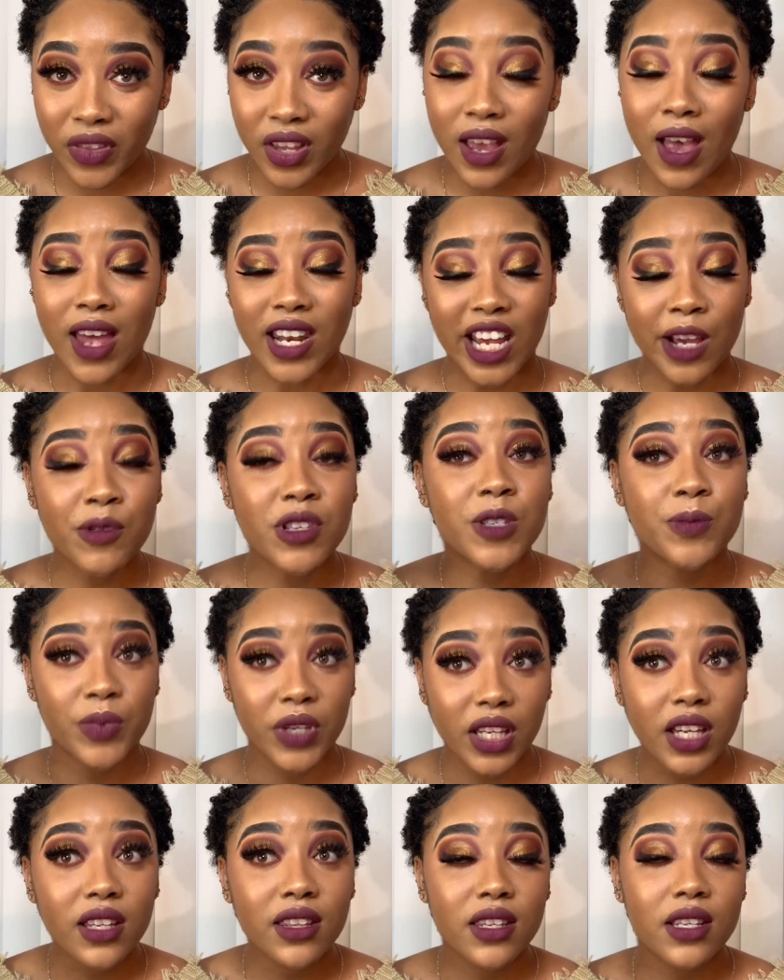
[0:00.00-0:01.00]
and I'm
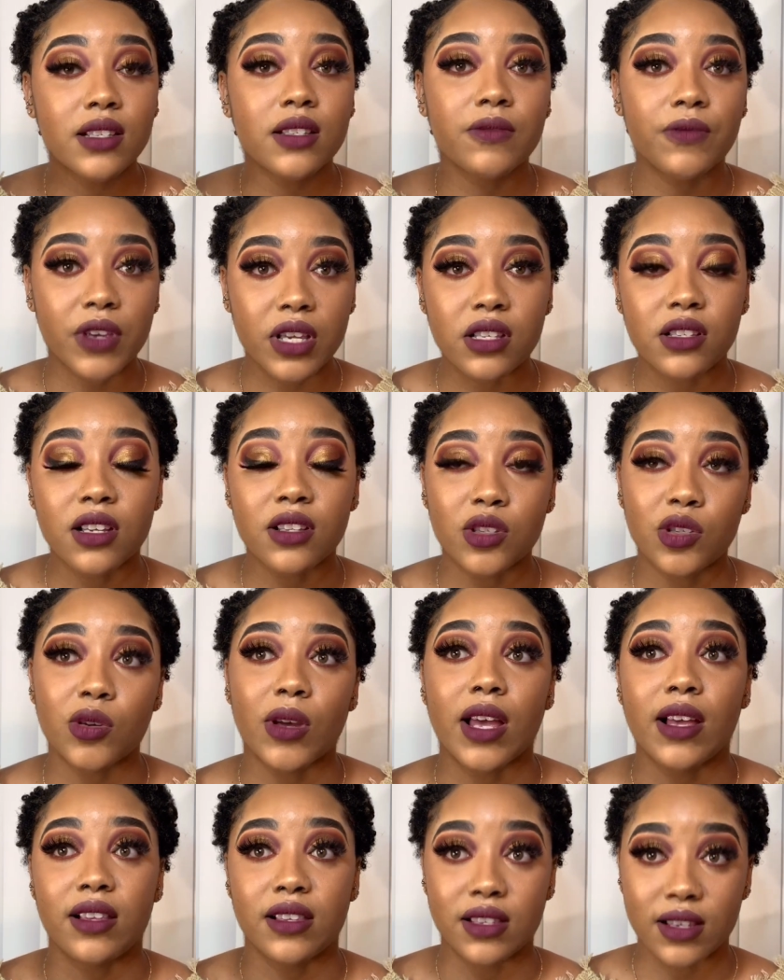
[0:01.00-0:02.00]
speaking these things into
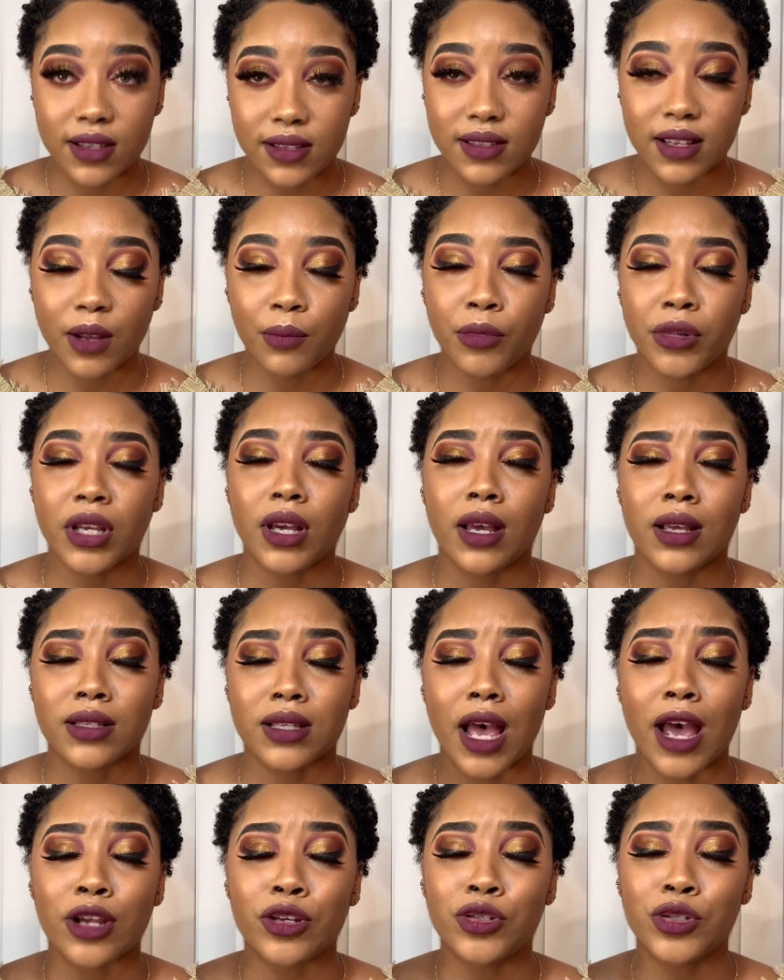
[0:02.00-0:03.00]
existence because
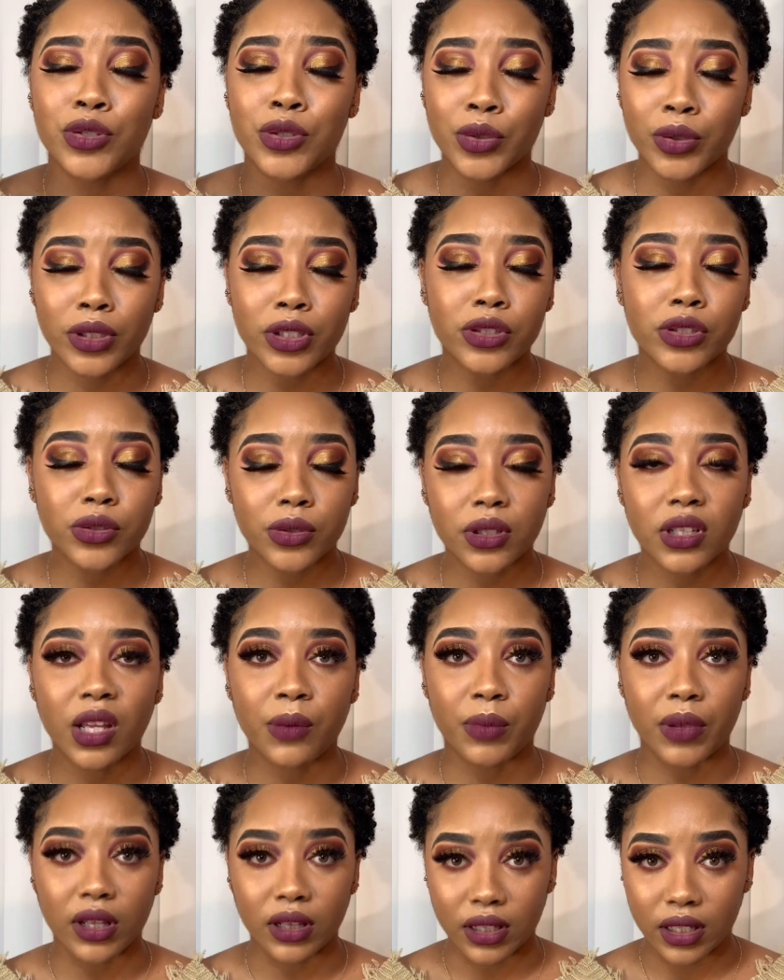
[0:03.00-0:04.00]
I truly
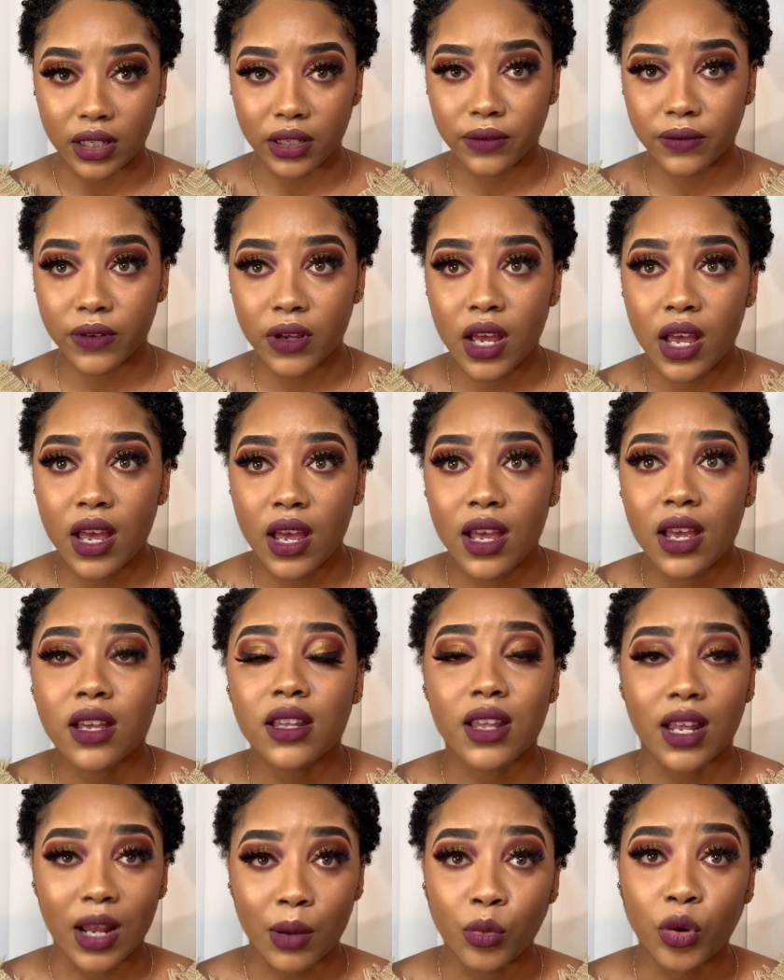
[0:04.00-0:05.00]
believe
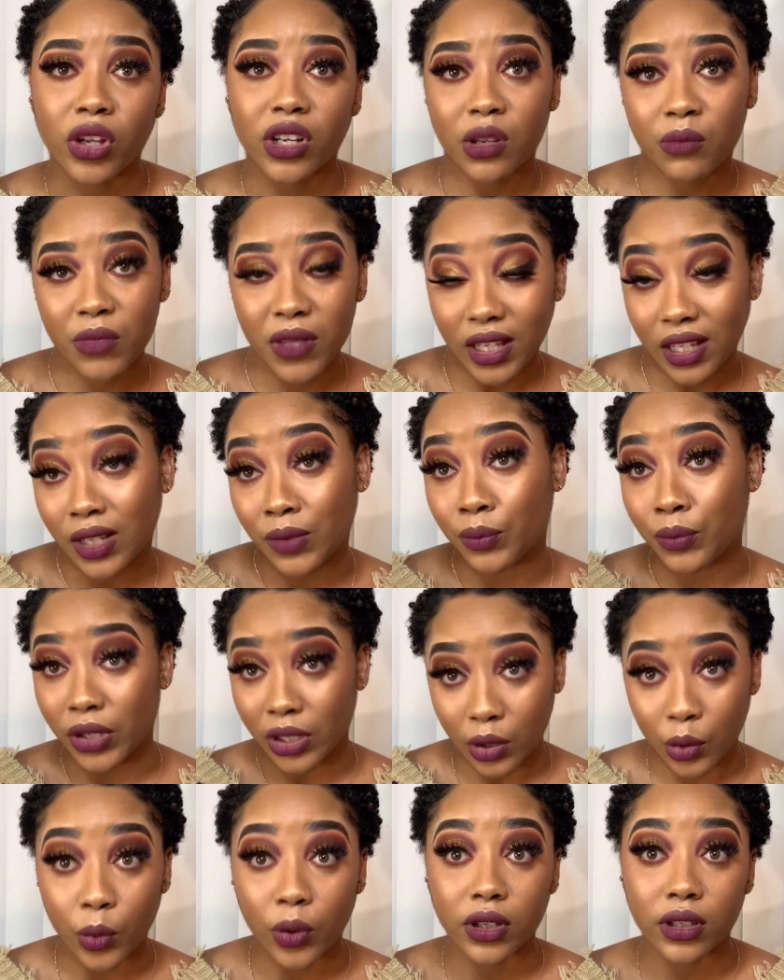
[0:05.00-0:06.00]
that I'm gonna make it big
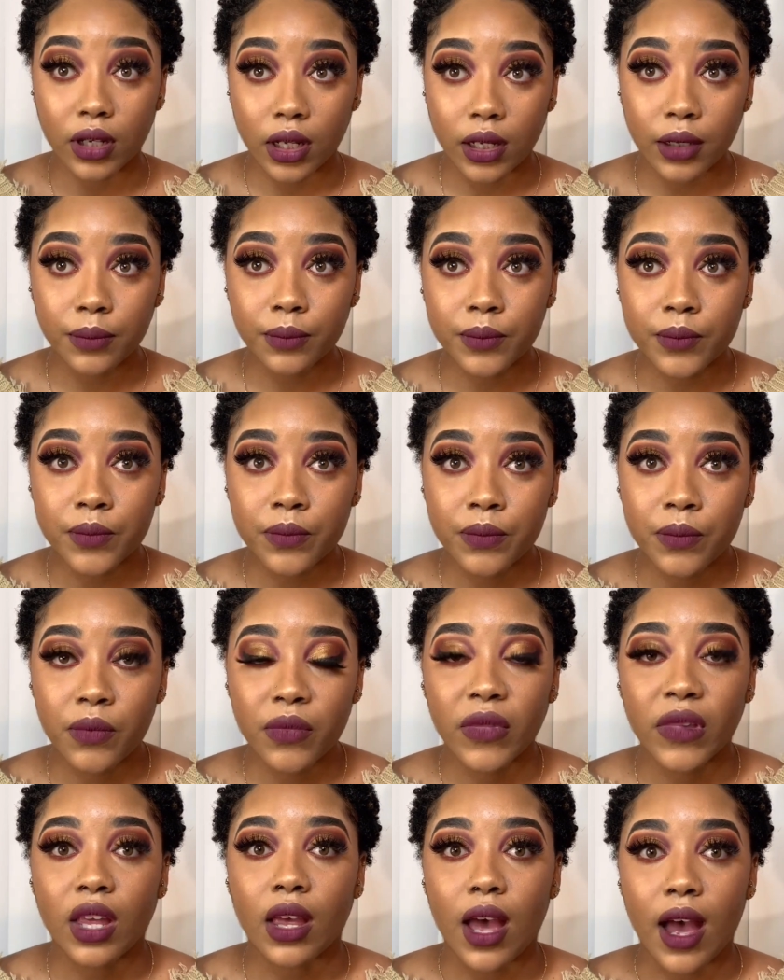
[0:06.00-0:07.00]
one day.
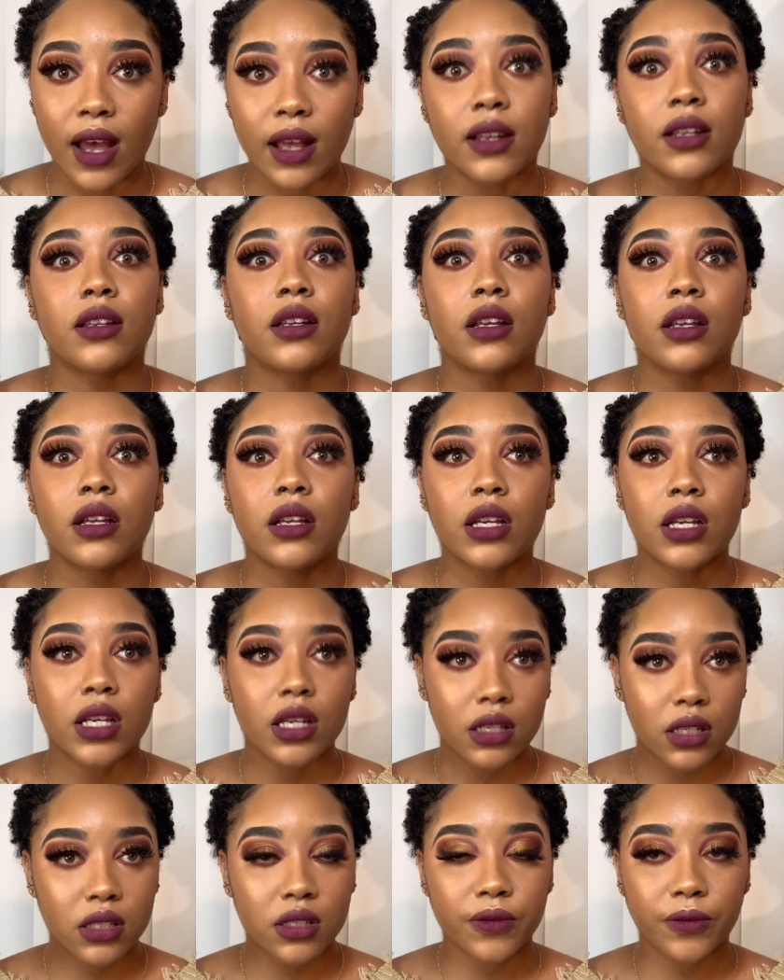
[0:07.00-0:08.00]
And
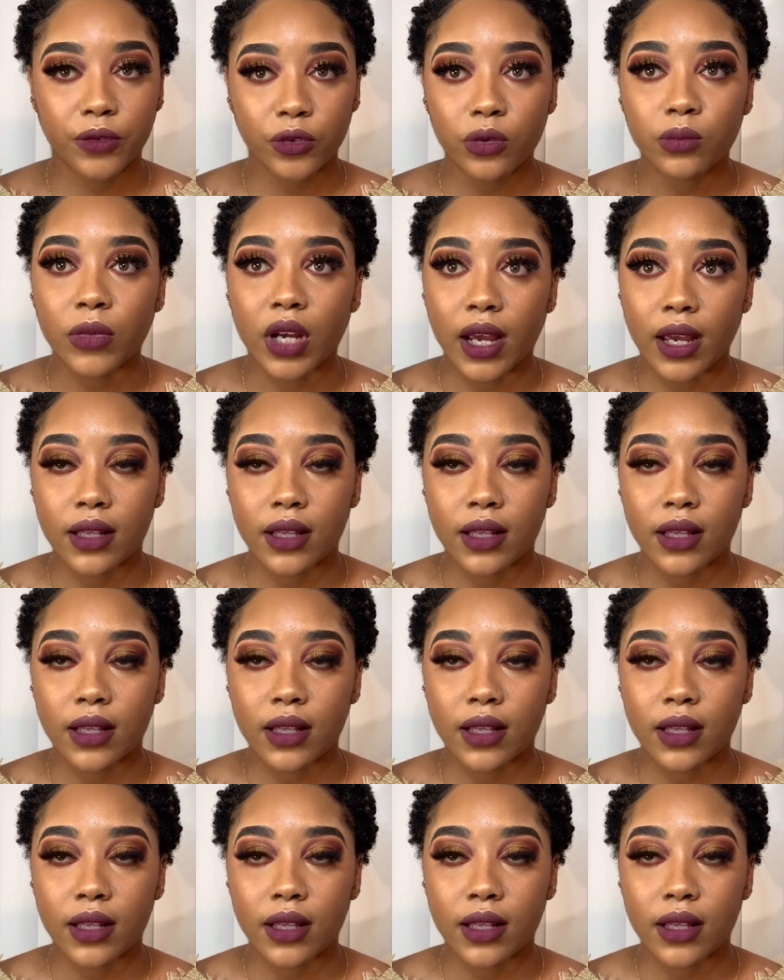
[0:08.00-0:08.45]
it's through my